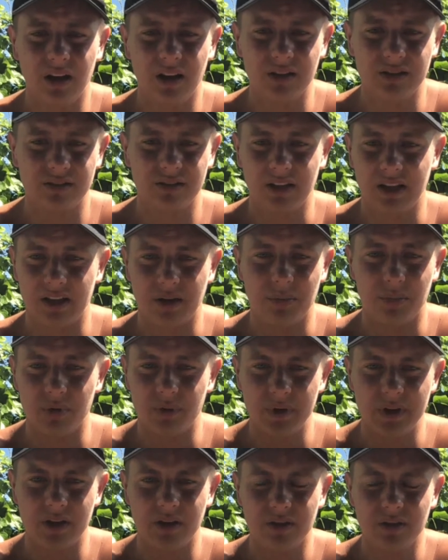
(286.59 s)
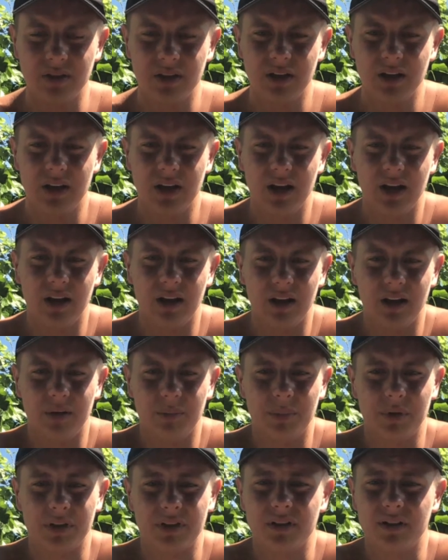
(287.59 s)
so like a burrito.
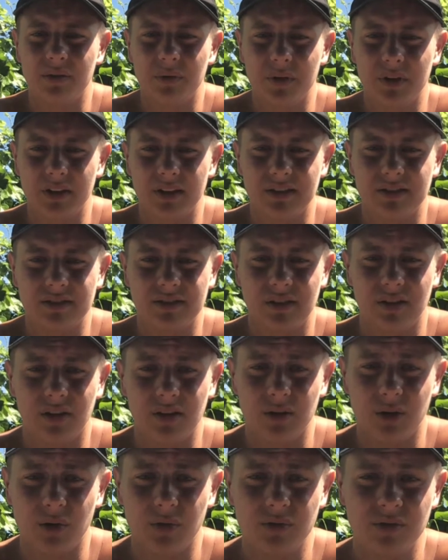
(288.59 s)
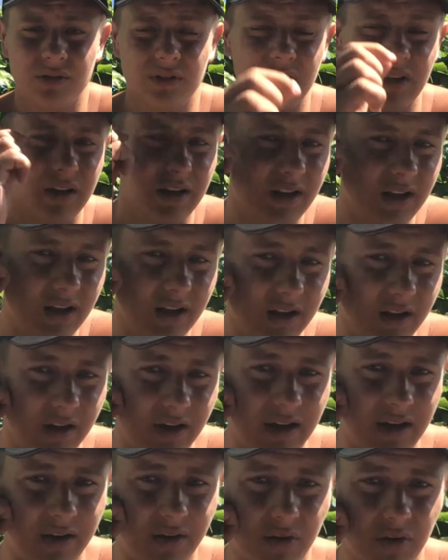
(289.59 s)
But doing this alone
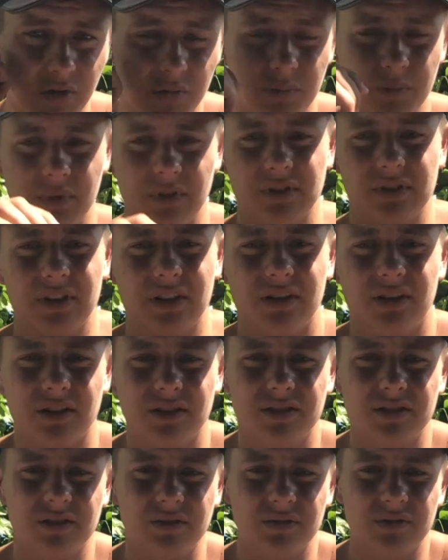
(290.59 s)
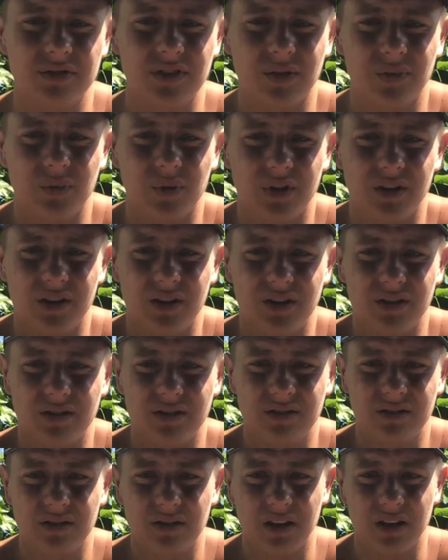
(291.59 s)
at home, it's going to cost you somewhere
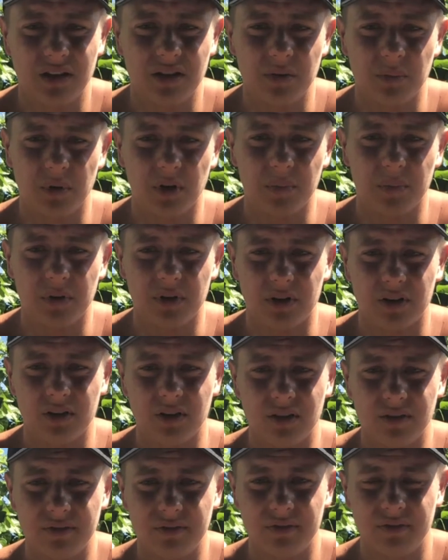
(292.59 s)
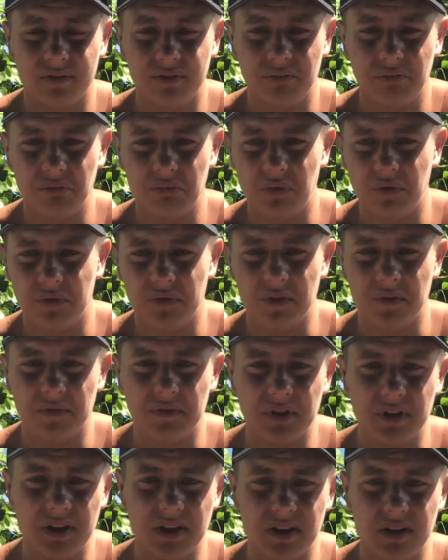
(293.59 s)
like in the ballpark of
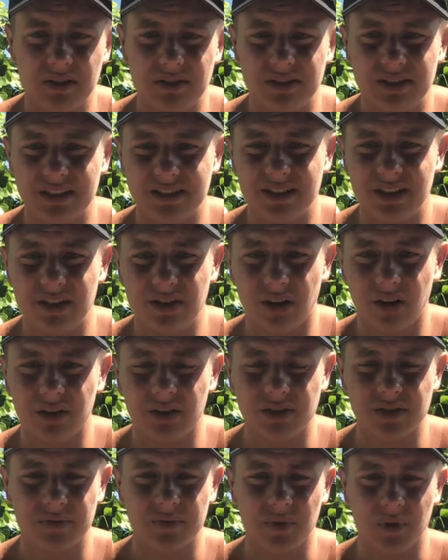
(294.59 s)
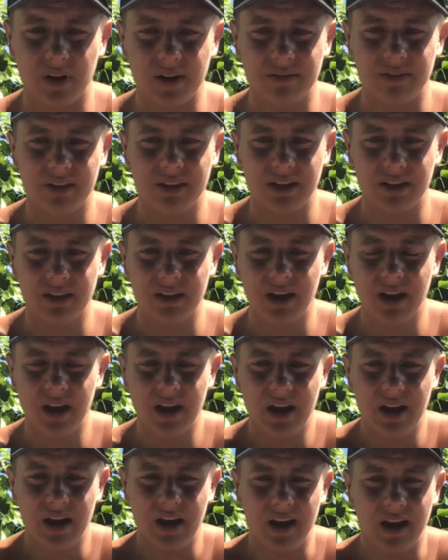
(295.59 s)
$15-16 for everything.
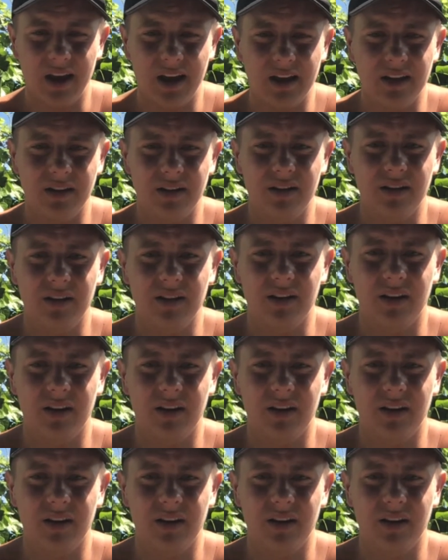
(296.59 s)
And